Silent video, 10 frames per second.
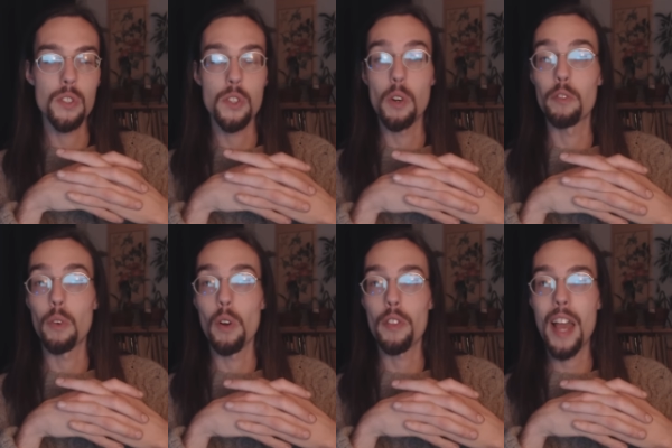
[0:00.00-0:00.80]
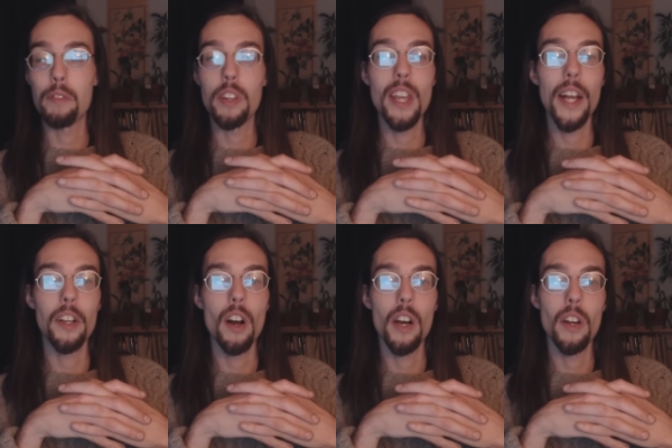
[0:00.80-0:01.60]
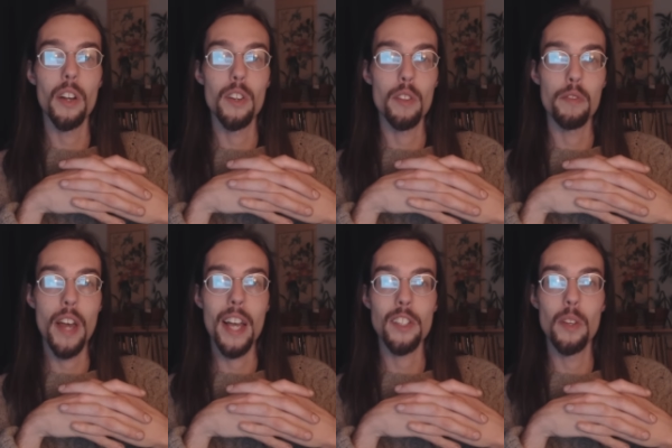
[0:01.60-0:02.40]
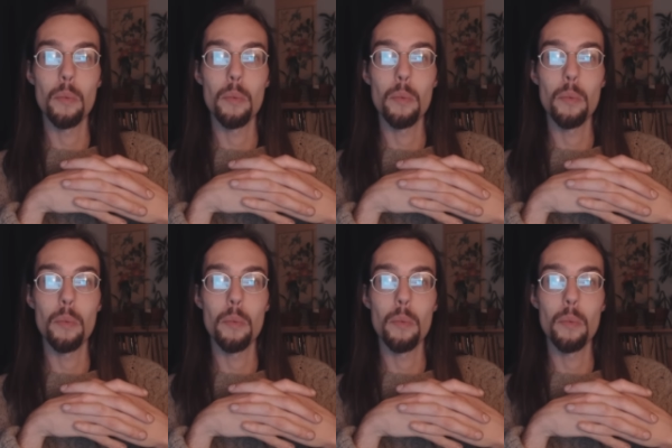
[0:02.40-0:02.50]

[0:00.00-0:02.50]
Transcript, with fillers: and so forth haven't yet caught on to the fact